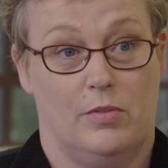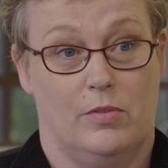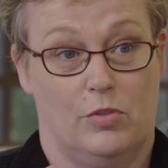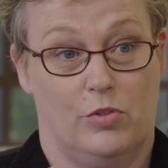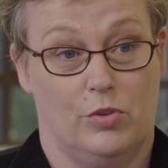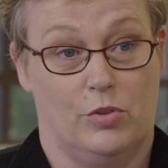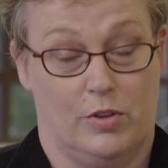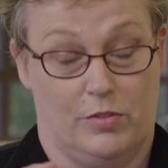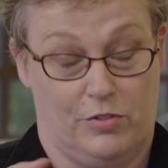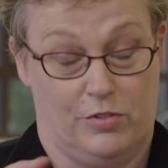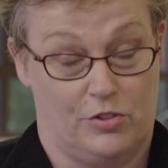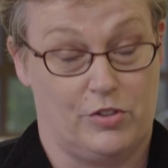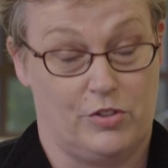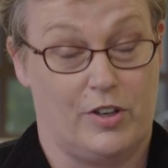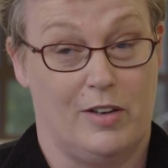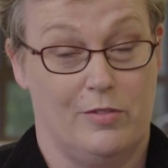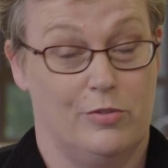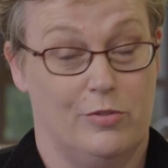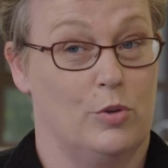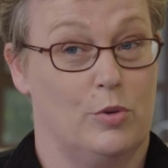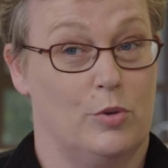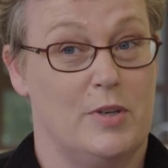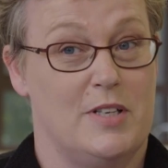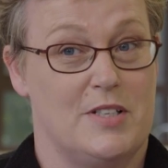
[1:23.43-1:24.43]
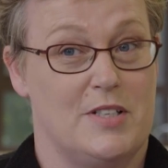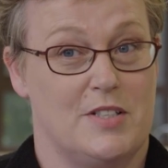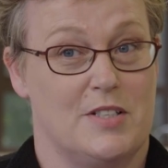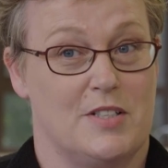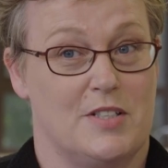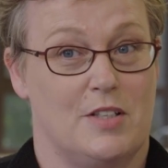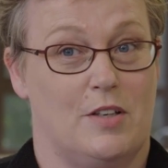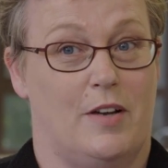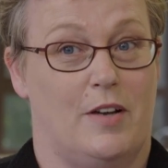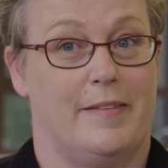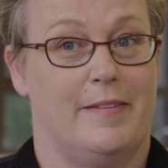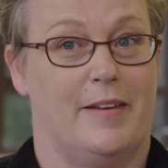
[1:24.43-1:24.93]
sort of straightforward
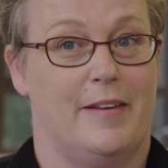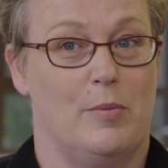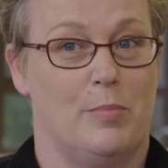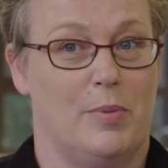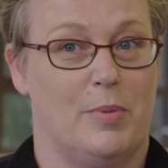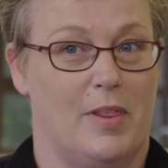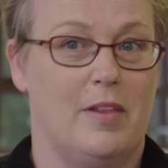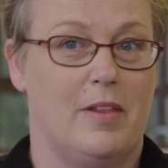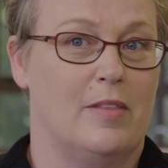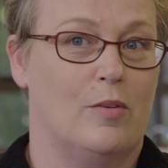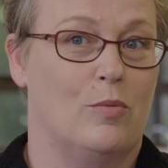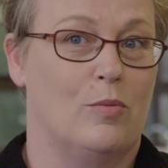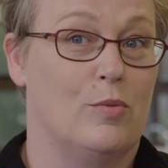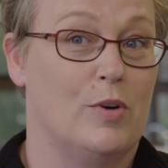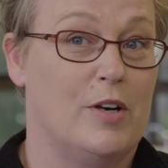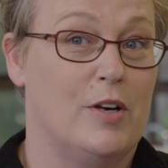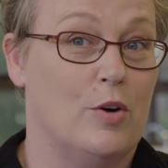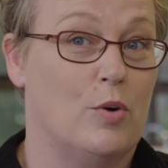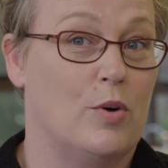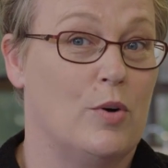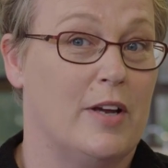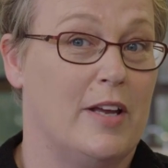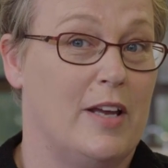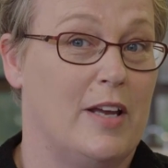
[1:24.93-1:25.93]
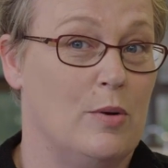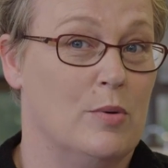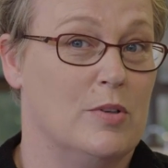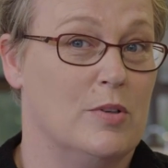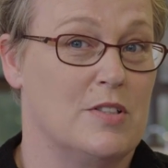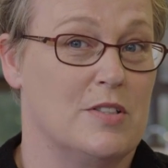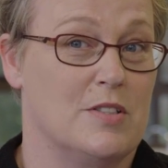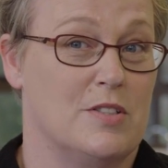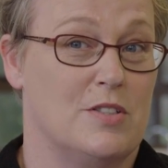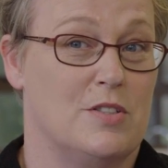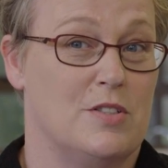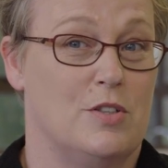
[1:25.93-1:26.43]
questions like that, but then the real key
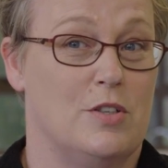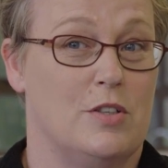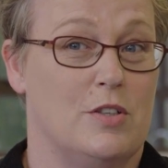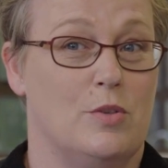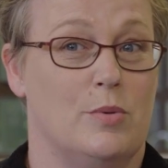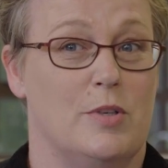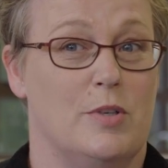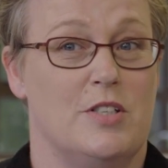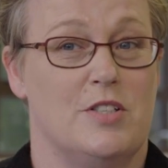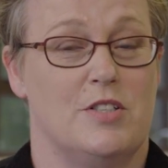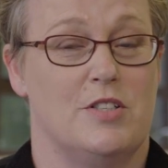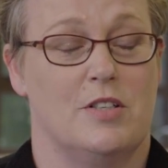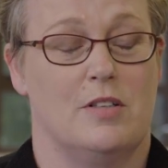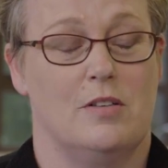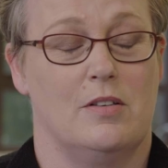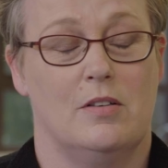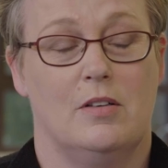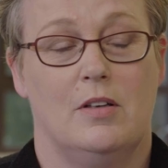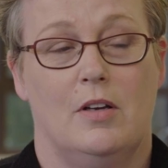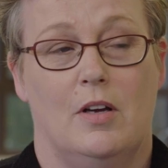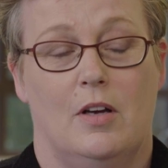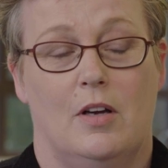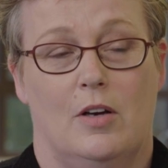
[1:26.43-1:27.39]
was his third question,